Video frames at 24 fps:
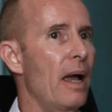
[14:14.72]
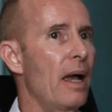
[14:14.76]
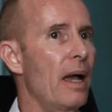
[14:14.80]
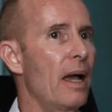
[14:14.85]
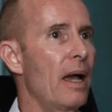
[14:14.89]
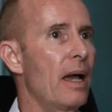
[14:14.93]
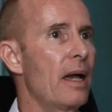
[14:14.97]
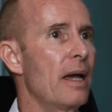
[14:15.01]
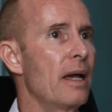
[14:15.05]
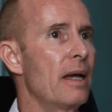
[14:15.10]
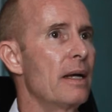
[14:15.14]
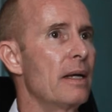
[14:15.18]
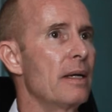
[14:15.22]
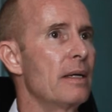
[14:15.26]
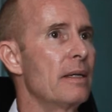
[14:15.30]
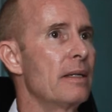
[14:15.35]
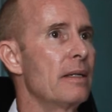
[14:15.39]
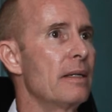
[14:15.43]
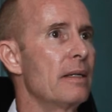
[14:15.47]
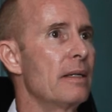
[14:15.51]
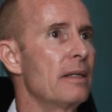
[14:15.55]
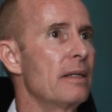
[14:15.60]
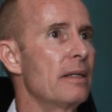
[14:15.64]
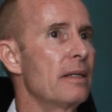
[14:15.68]

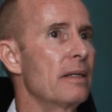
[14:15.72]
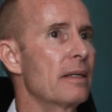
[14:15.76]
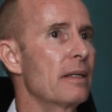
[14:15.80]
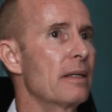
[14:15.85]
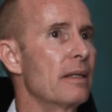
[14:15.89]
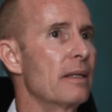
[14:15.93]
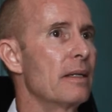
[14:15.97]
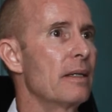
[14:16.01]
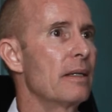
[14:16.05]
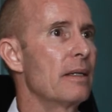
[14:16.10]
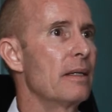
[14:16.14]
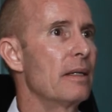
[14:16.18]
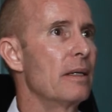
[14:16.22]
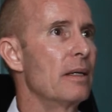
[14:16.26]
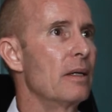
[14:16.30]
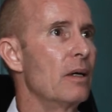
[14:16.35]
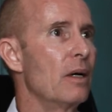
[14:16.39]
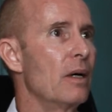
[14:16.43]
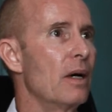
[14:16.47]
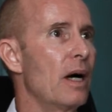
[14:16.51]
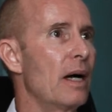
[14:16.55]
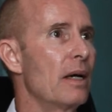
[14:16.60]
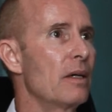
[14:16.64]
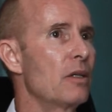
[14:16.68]
And
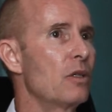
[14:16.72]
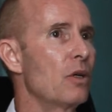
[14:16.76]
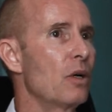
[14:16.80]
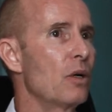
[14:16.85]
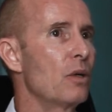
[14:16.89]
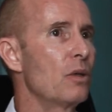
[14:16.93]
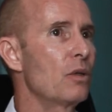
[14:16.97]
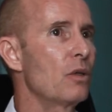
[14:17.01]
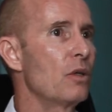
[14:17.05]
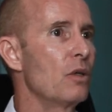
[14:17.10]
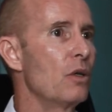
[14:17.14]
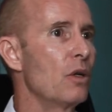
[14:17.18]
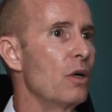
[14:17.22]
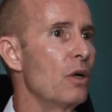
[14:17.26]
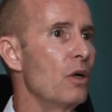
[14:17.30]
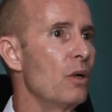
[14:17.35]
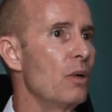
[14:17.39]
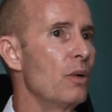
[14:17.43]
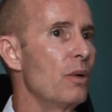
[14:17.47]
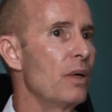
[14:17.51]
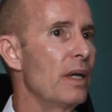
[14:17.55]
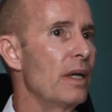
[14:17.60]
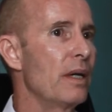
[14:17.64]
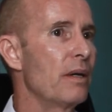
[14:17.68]
I don't
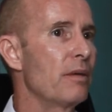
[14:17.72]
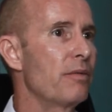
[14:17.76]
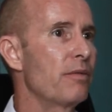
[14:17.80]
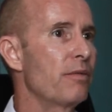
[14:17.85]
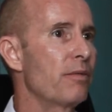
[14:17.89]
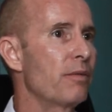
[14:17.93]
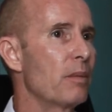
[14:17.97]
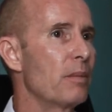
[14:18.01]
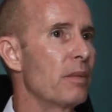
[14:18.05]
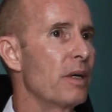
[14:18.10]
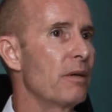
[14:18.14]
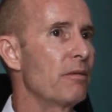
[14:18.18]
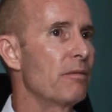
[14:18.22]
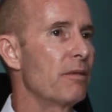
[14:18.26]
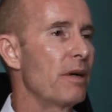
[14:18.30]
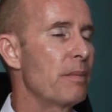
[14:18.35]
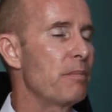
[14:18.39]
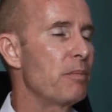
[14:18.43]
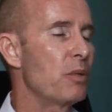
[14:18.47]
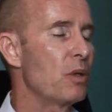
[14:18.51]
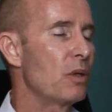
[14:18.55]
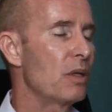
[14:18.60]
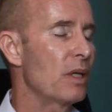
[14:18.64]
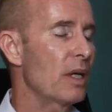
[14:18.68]
know if from a
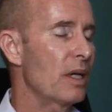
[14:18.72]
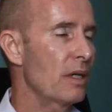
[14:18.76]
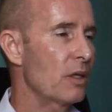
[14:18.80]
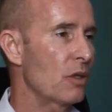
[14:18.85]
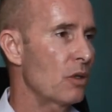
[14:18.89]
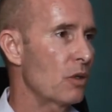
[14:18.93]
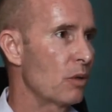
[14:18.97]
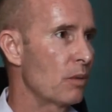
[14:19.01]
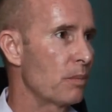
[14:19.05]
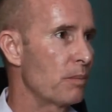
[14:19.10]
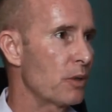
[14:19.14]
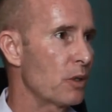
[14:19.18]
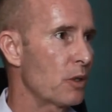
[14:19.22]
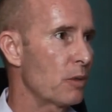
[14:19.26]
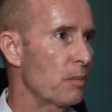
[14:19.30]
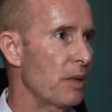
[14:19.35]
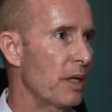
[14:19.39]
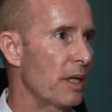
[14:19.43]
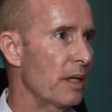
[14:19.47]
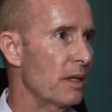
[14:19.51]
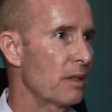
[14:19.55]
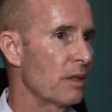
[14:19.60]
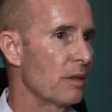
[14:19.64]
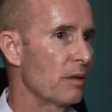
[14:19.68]
reputational
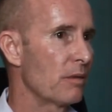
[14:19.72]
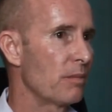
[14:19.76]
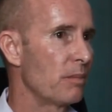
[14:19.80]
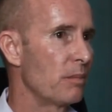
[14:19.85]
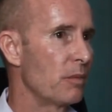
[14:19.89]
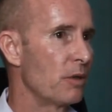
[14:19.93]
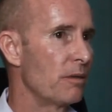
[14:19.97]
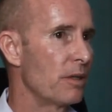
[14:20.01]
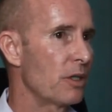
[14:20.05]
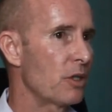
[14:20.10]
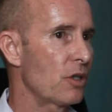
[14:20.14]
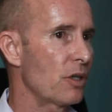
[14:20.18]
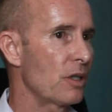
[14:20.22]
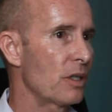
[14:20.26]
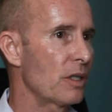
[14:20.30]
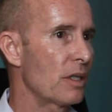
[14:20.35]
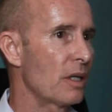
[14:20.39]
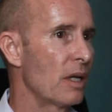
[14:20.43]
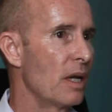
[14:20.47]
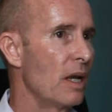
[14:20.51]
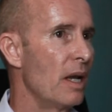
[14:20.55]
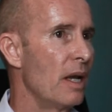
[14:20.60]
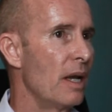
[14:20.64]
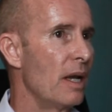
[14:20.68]
perspective, Mauritius
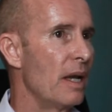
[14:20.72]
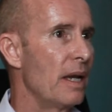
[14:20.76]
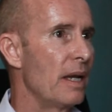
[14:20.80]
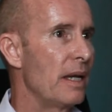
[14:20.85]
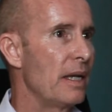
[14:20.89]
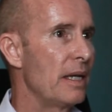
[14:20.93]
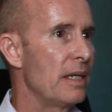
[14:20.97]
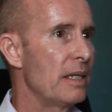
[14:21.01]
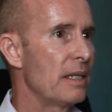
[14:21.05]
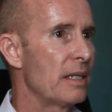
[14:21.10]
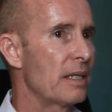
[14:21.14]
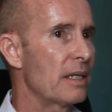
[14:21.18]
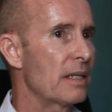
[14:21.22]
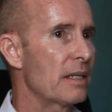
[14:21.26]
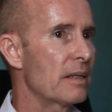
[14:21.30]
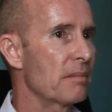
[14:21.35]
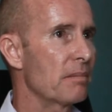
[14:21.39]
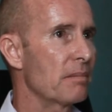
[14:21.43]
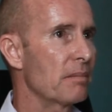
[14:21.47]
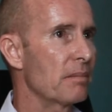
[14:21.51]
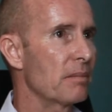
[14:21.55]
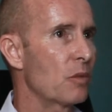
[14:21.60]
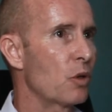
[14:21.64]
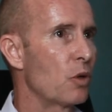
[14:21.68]

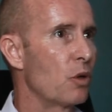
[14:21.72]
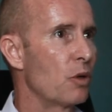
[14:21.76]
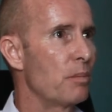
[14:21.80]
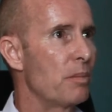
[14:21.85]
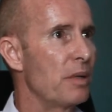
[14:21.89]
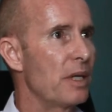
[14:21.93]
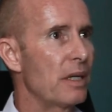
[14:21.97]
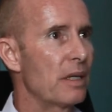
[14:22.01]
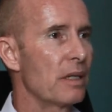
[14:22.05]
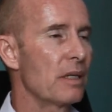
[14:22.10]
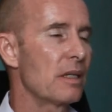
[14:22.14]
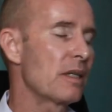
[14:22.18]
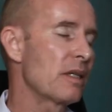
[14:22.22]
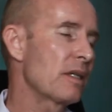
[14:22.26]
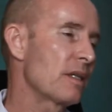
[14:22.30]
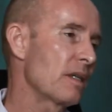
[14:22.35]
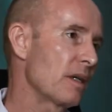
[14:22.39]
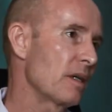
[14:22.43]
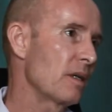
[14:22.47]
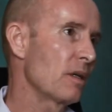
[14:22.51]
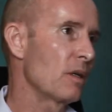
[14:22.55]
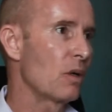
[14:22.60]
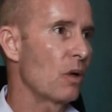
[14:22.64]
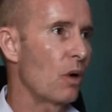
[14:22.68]
could be
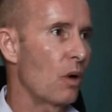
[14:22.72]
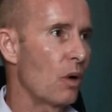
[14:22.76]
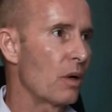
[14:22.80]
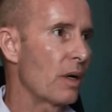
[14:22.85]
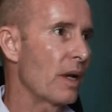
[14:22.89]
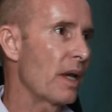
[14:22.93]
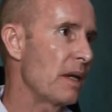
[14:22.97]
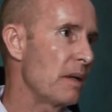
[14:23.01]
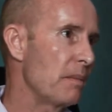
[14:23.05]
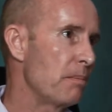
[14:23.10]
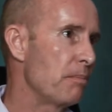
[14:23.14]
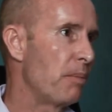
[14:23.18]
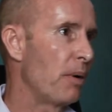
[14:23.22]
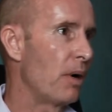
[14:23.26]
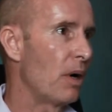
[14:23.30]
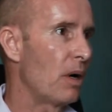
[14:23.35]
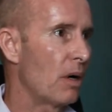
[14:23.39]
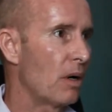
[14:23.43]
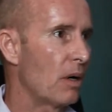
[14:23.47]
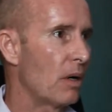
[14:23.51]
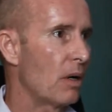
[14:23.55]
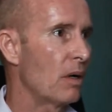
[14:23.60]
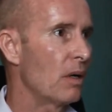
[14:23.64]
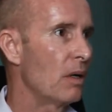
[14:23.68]
considered on a
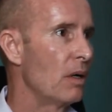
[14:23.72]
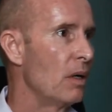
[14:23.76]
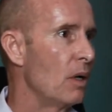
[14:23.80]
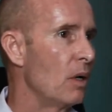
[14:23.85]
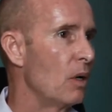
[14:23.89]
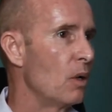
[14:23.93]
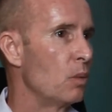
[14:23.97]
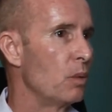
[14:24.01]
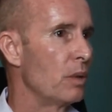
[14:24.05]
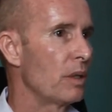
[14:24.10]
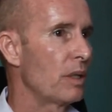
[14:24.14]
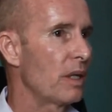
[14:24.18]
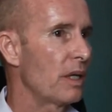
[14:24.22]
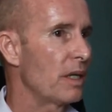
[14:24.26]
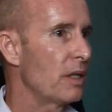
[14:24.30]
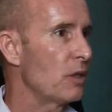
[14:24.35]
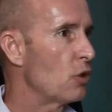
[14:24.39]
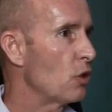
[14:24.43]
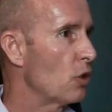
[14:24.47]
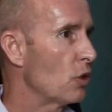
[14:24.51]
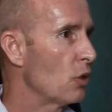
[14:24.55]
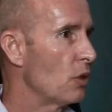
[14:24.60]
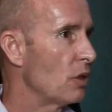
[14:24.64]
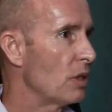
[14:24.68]
par with a
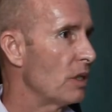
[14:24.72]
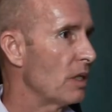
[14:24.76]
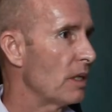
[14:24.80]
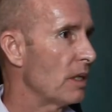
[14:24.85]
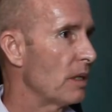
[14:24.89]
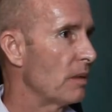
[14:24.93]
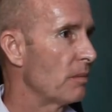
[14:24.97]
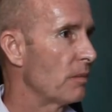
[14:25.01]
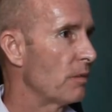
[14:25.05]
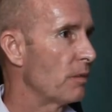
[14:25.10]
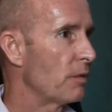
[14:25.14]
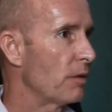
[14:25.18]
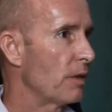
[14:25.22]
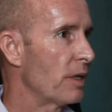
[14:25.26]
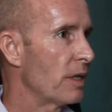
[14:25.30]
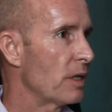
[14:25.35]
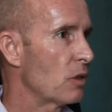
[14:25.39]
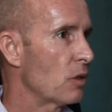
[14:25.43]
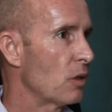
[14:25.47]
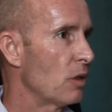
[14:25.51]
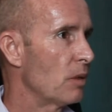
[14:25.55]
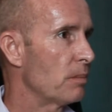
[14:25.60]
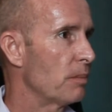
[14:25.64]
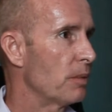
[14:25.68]
Jersey, for
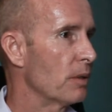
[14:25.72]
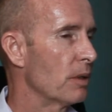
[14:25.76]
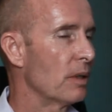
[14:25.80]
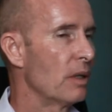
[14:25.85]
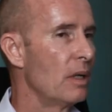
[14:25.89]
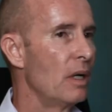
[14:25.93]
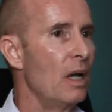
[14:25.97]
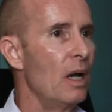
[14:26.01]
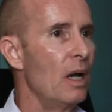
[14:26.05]
example.